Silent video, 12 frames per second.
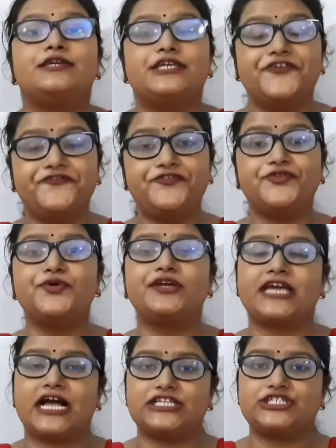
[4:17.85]
If You
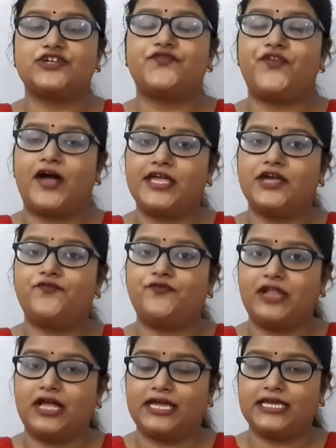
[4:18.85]
Catch a
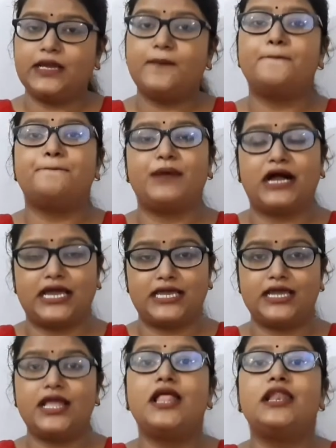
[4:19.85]
Firefly
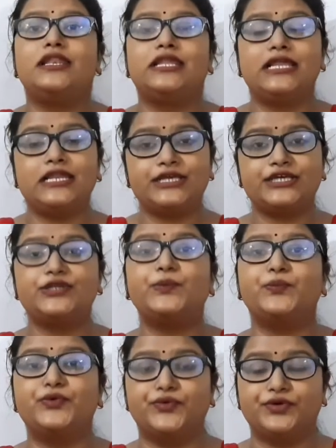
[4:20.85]
by Lillian
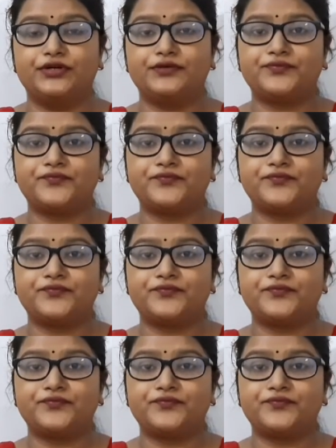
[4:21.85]
Moore.